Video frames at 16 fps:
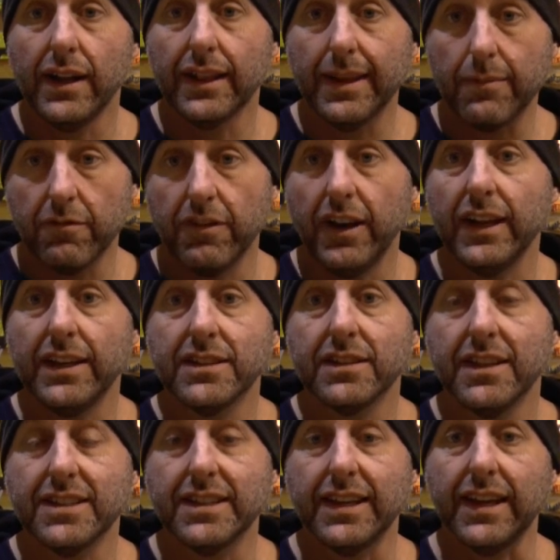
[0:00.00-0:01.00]
limb failures
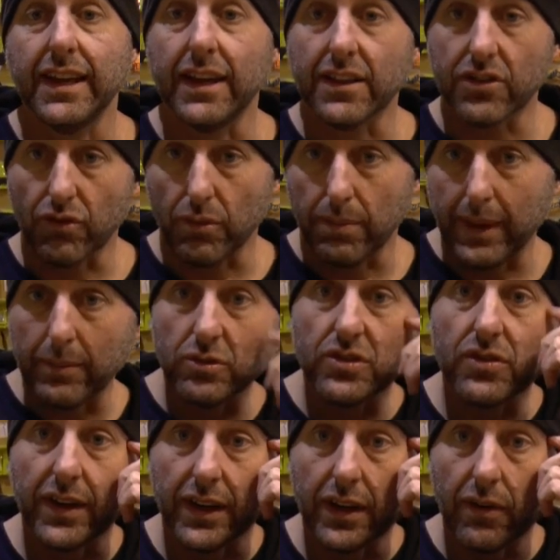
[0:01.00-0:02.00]
I see are through people
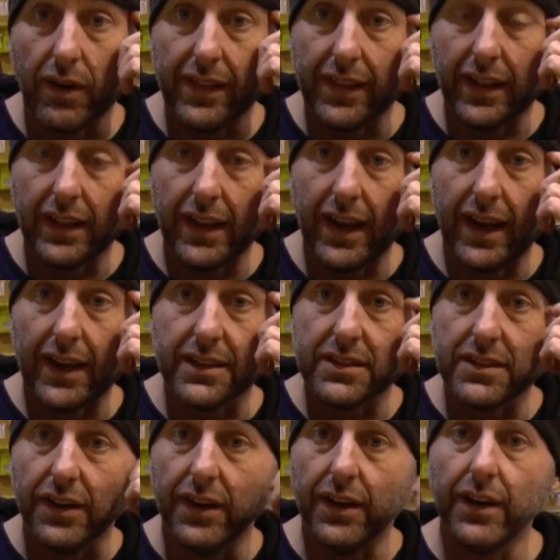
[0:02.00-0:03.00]
stringing around the leg.
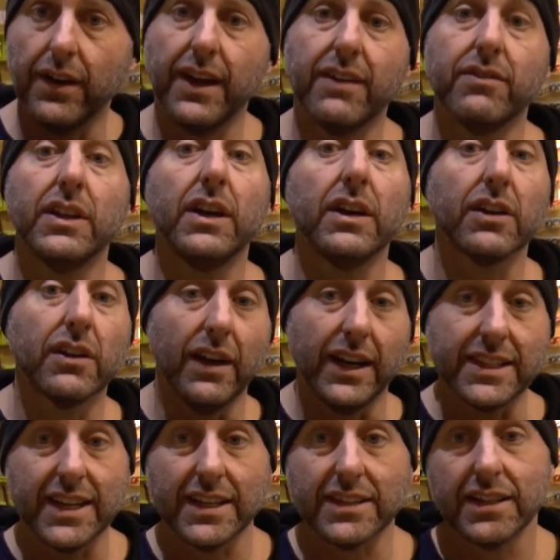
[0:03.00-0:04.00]
So even though a guy
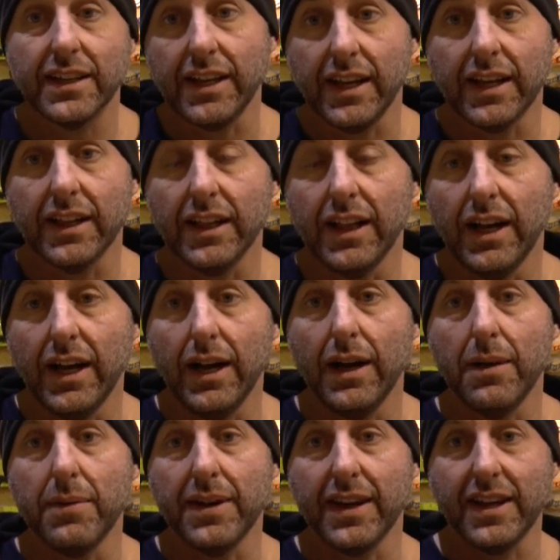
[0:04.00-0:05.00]
does it at your
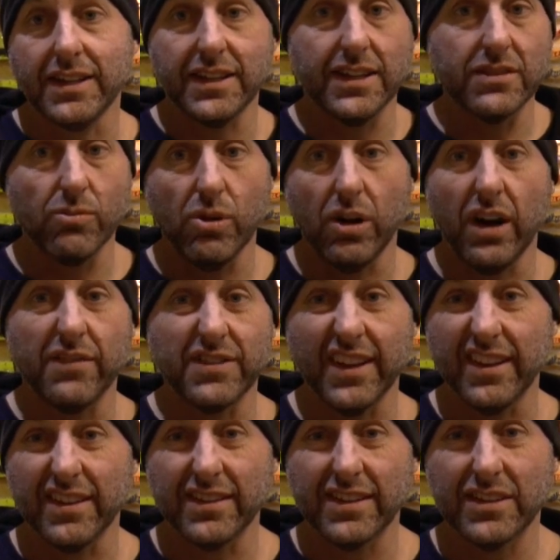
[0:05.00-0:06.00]
club and he says, well, I've
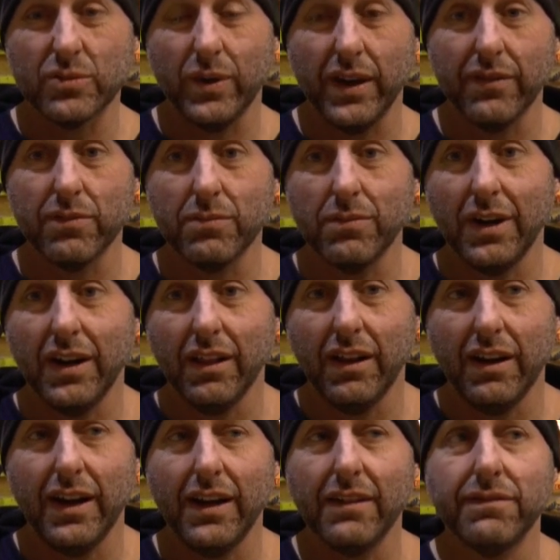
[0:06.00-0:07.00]
done it this way for my
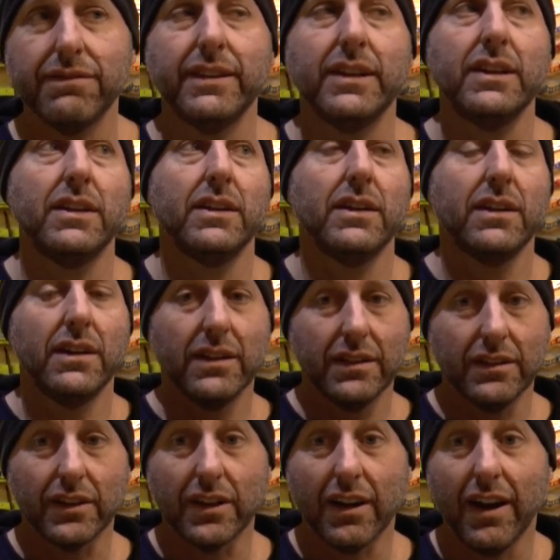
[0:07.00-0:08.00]
life.
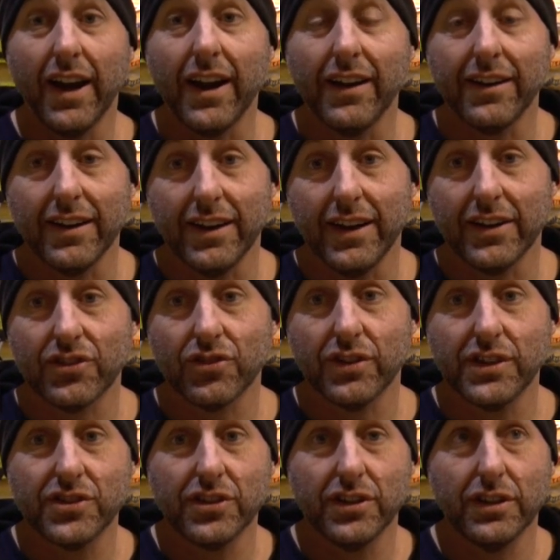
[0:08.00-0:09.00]
Look, I own an
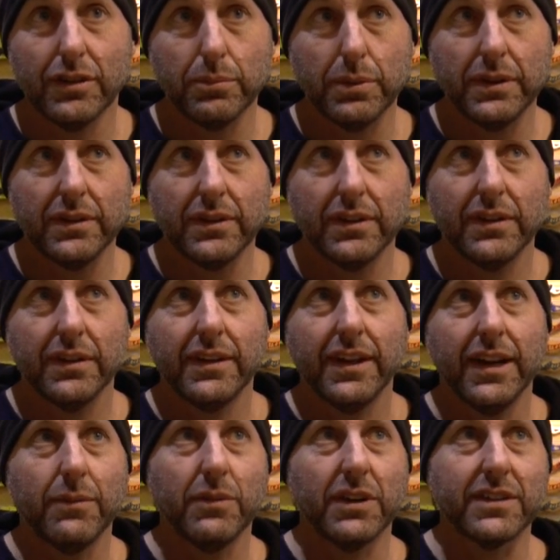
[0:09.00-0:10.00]
archery shop.
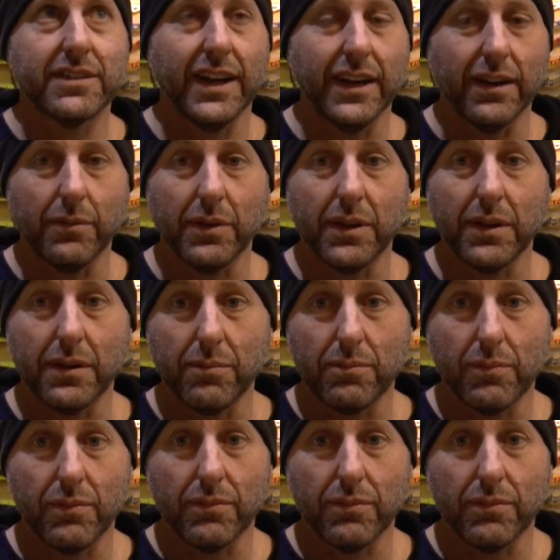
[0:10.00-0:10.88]
I'm not saying I'm the